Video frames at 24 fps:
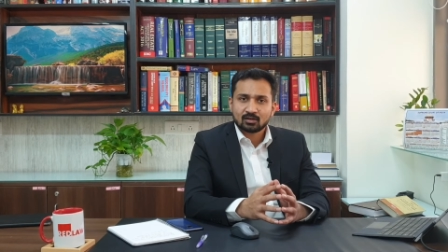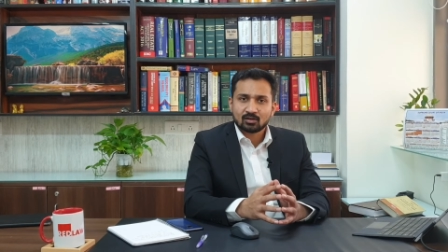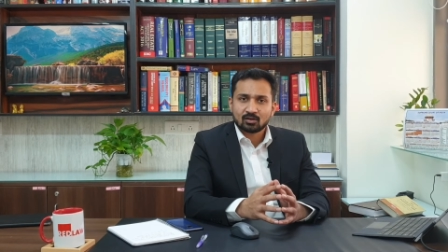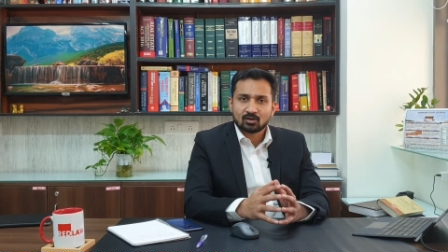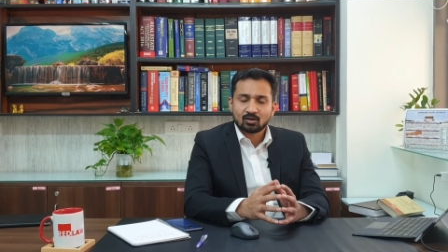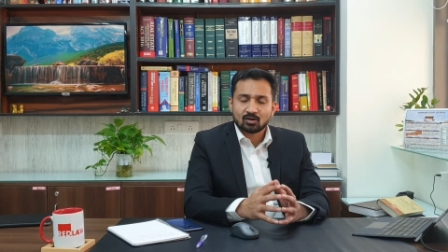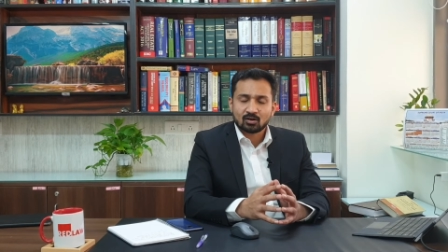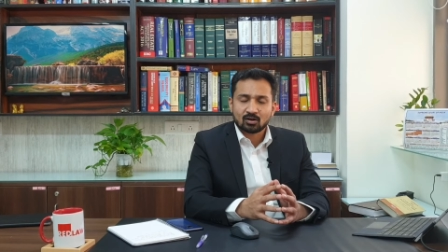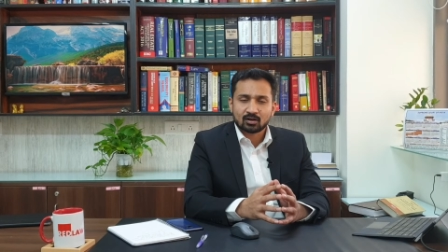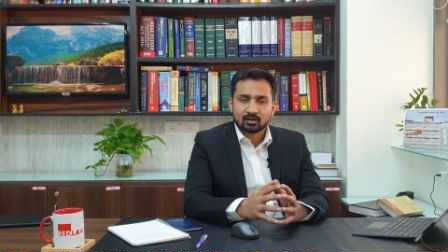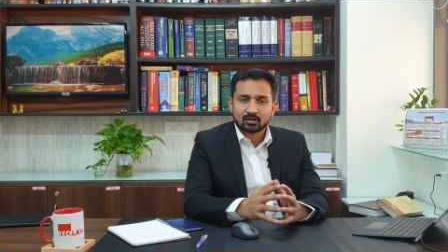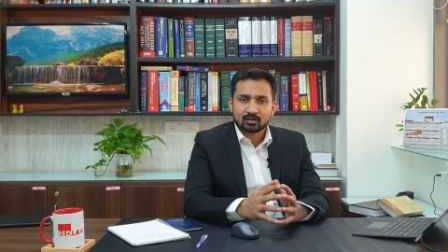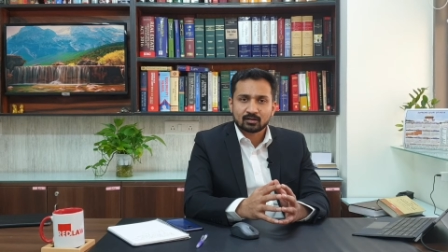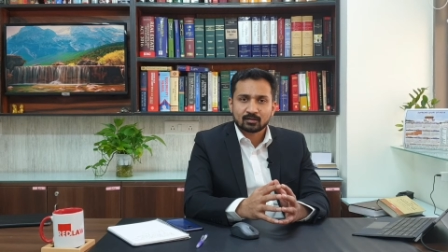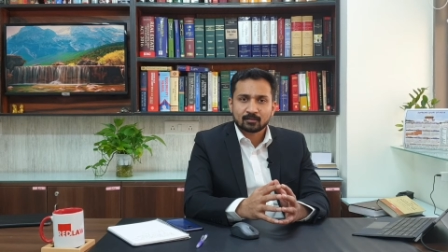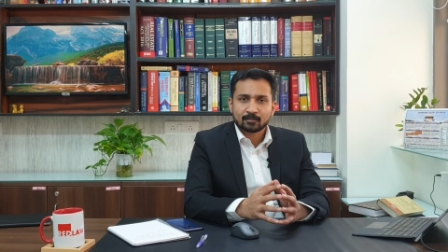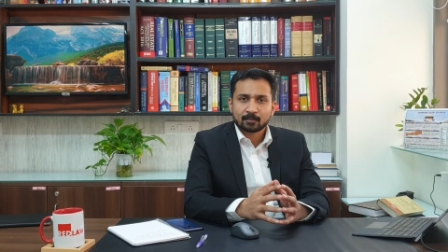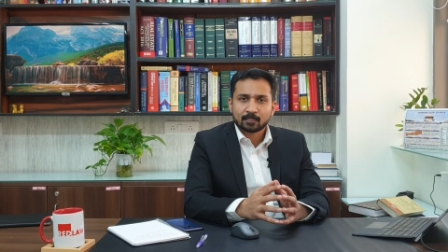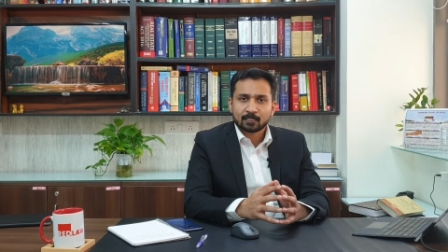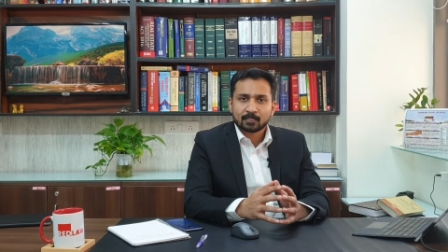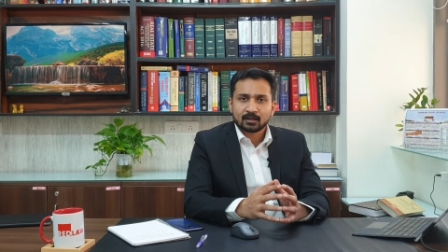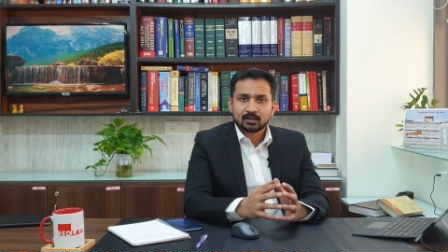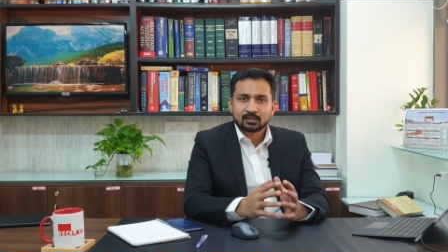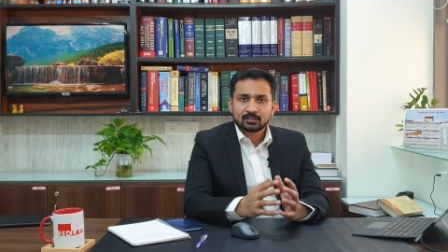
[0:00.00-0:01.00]
or
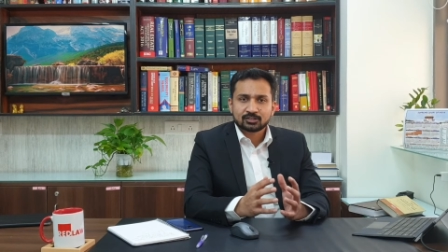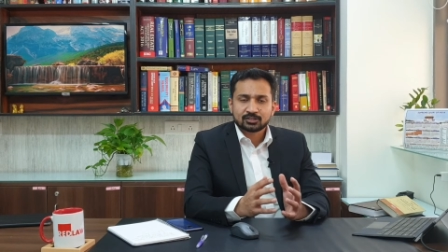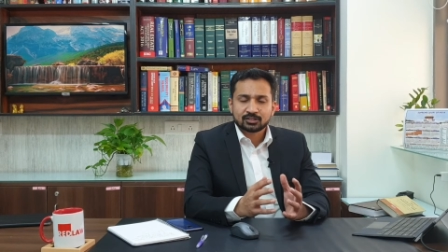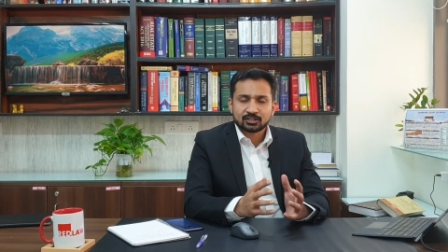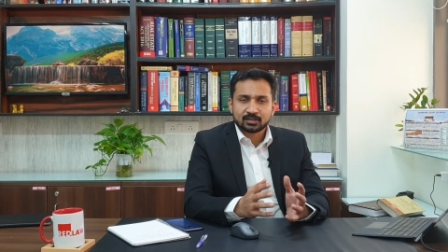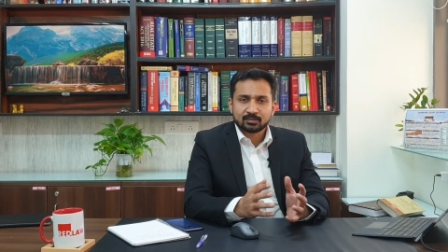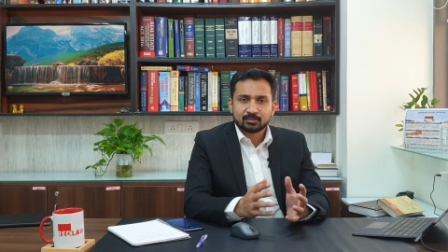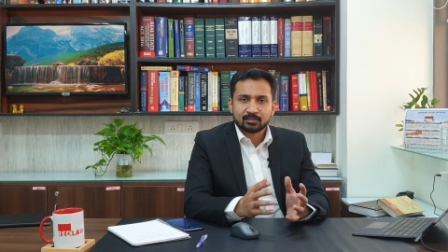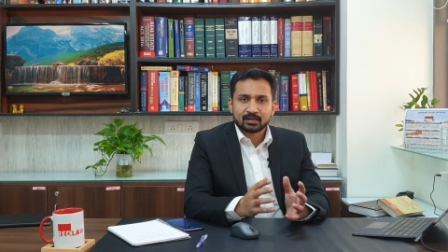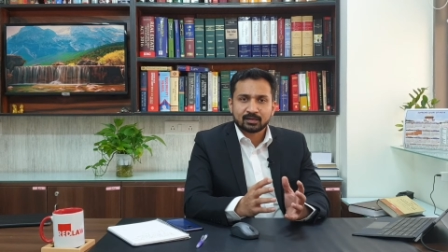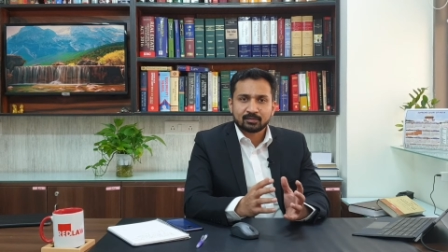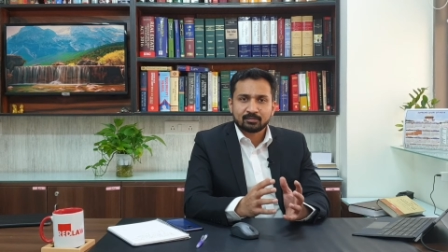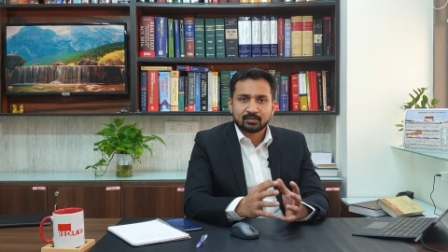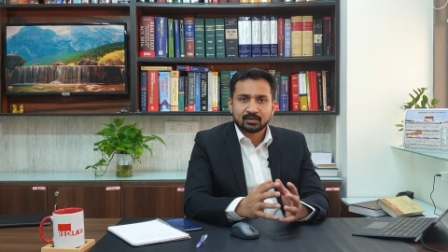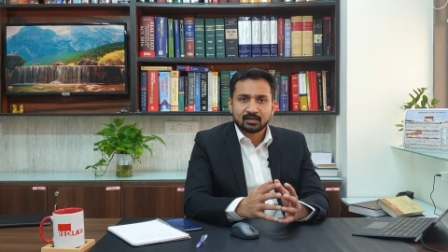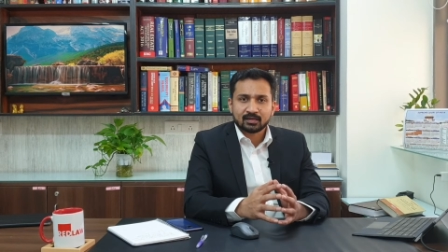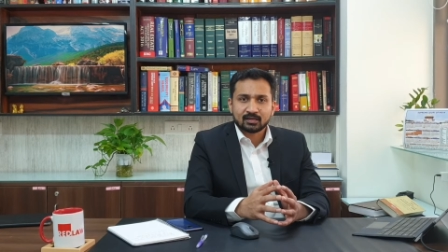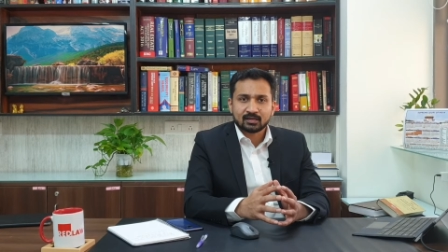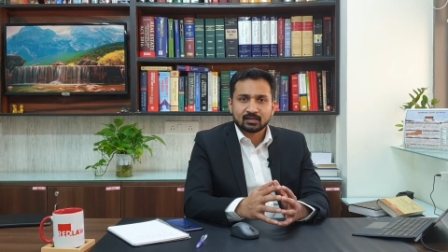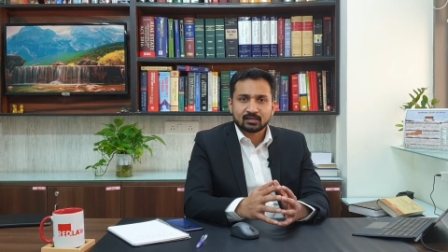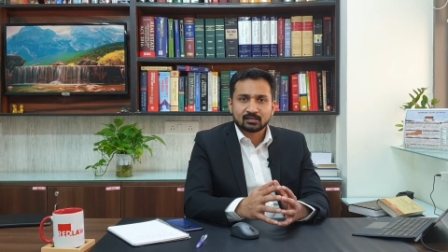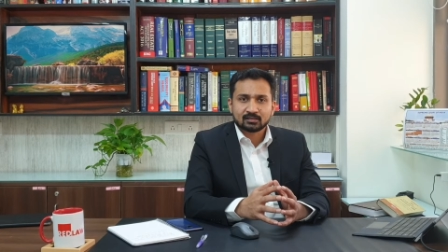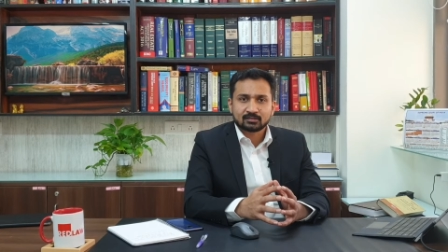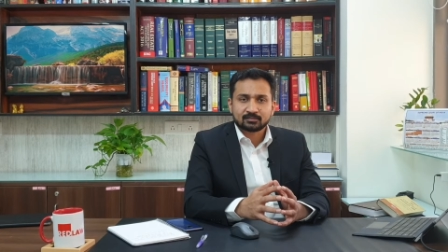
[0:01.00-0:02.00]
she may
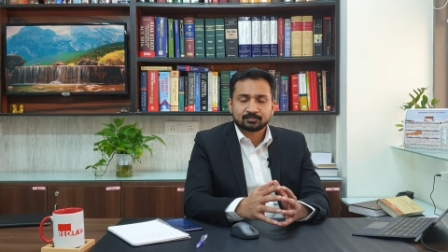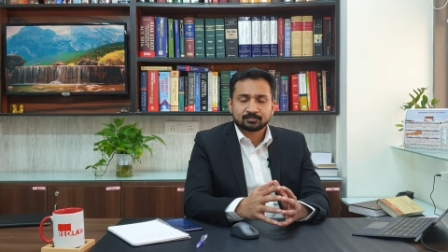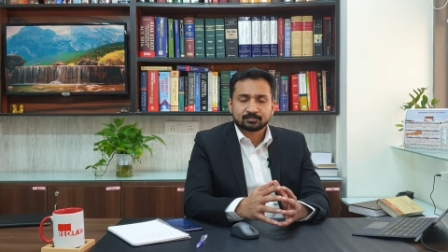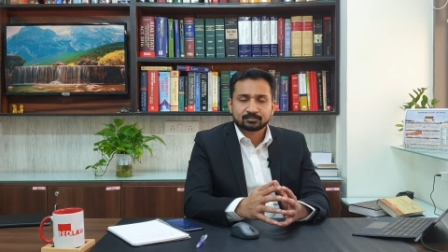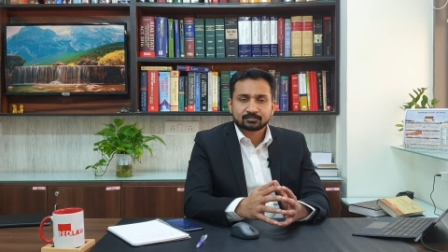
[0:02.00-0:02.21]
be